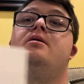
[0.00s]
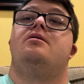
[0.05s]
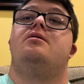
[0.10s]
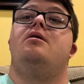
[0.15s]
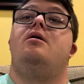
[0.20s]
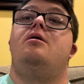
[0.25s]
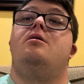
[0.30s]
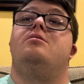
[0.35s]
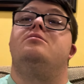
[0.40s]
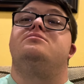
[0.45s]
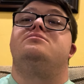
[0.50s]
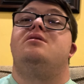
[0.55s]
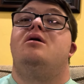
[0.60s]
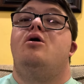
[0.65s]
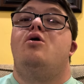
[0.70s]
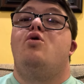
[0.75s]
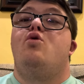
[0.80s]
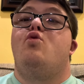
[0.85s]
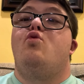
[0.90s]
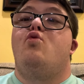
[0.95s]
Girls,
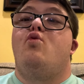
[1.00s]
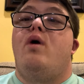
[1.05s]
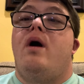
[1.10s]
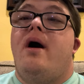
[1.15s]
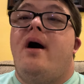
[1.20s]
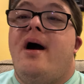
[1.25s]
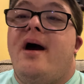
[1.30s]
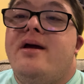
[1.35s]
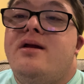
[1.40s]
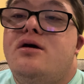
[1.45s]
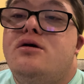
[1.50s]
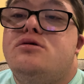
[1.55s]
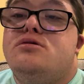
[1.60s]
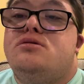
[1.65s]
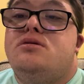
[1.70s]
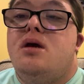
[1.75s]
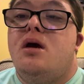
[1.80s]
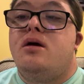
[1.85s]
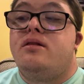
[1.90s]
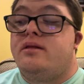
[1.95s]
why did you
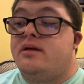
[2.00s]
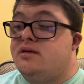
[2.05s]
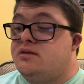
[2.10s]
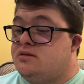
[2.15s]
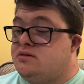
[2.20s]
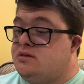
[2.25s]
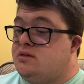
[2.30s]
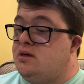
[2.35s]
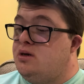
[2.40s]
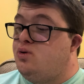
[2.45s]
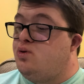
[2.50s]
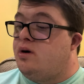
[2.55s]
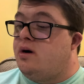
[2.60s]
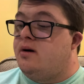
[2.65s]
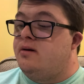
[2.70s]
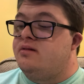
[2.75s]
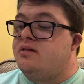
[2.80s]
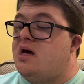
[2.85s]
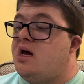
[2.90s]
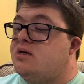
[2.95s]
do this duo
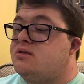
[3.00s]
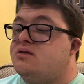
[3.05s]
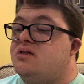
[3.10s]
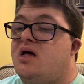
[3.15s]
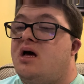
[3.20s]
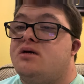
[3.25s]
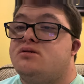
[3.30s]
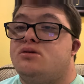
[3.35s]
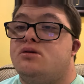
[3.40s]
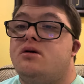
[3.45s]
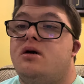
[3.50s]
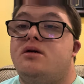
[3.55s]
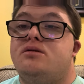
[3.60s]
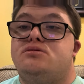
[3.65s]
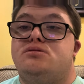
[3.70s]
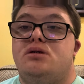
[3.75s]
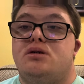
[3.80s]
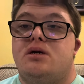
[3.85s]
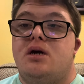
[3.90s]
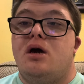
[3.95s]
on Last Lesson and
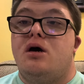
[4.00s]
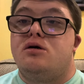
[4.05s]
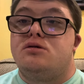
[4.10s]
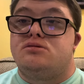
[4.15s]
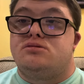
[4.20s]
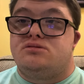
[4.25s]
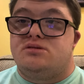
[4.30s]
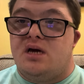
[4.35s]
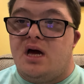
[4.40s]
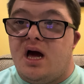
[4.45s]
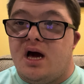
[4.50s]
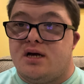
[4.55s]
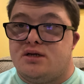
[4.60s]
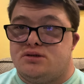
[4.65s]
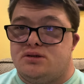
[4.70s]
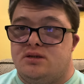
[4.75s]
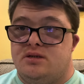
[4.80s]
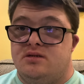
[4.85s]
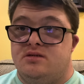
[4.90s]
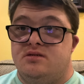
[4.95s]
Shakira
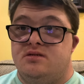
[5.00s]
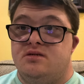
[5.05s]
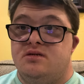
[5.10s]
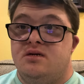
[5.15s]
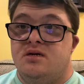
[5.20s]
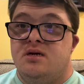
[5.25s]
Saxon?